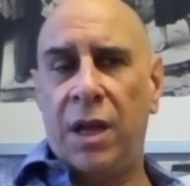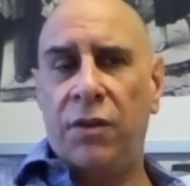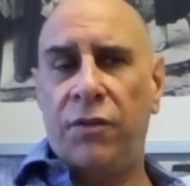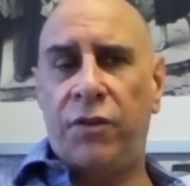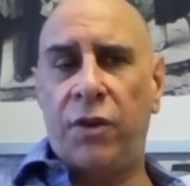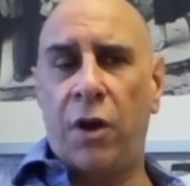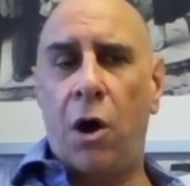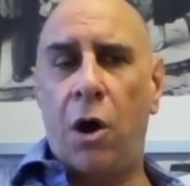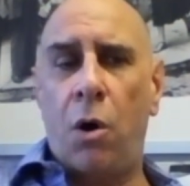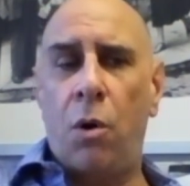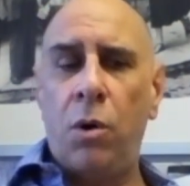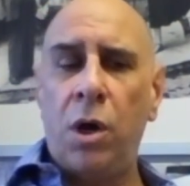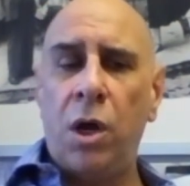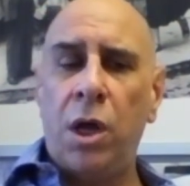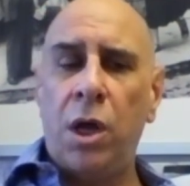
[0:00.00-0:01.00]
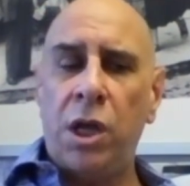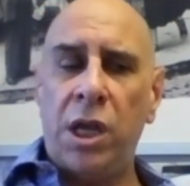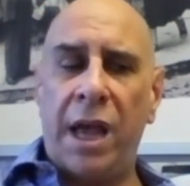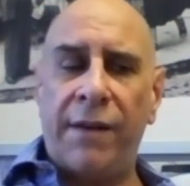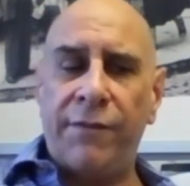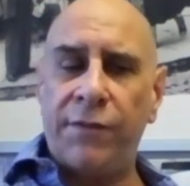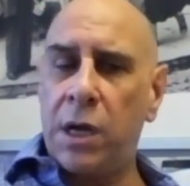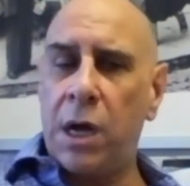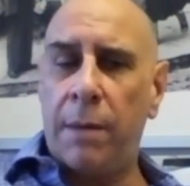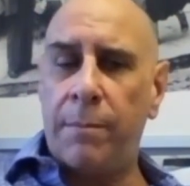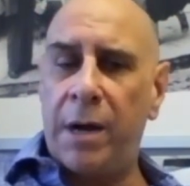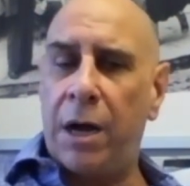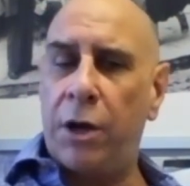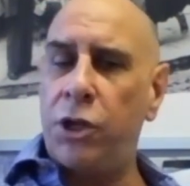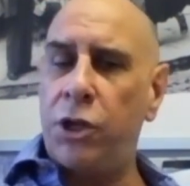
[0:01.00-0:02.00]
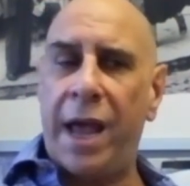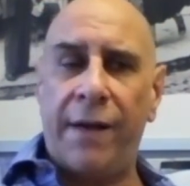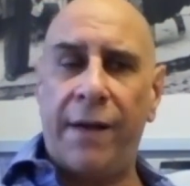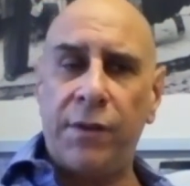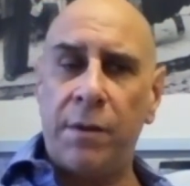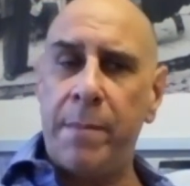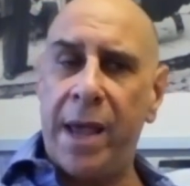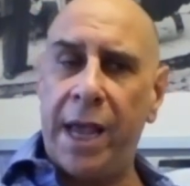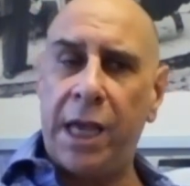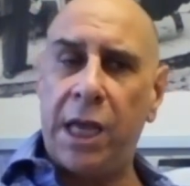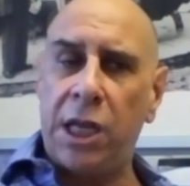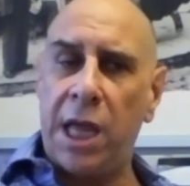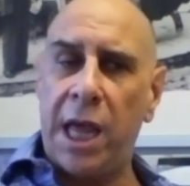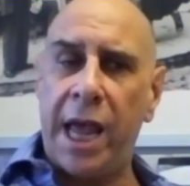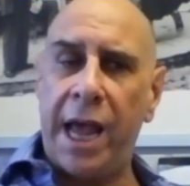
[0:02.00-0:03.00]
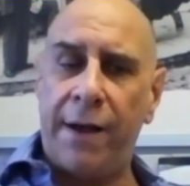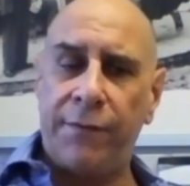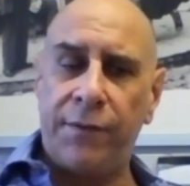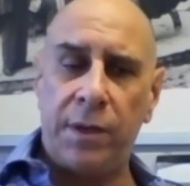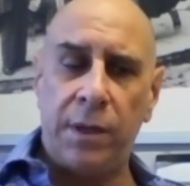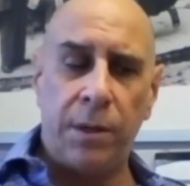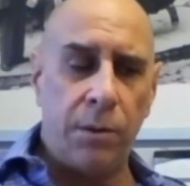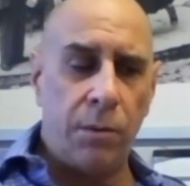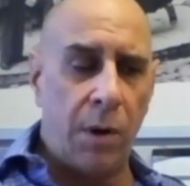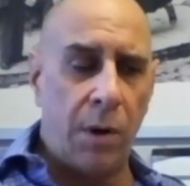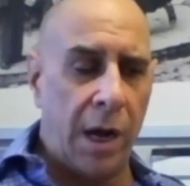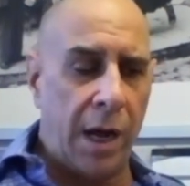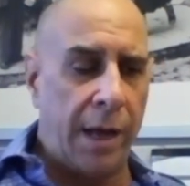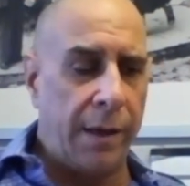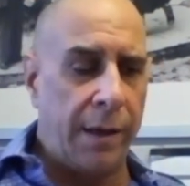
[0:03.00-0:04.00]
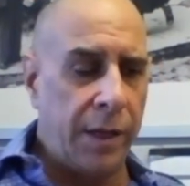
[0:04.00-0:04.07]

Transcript: So you have to come out, you have to make it, you have to,